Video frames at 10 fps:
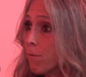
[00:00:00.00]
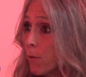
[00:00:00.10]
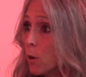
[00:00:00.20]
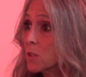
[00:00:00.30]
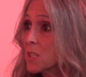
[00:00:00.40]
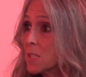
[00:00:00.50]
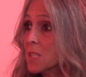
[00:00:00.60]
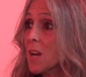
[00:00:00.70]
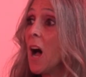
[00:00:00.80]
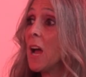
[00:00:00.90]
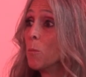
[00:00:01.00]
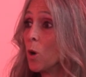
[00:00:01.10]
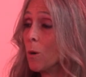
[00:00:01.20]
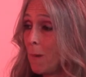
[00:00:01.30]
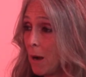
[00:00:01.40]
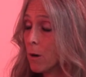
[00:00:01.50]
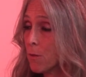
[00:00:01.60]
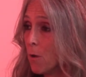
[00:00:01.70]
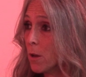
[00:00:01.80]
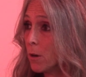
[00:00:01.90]
first-timer
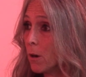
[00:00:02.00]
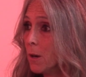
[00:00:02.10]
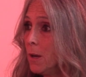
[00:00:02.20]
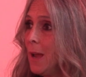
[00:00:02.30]
marathoner,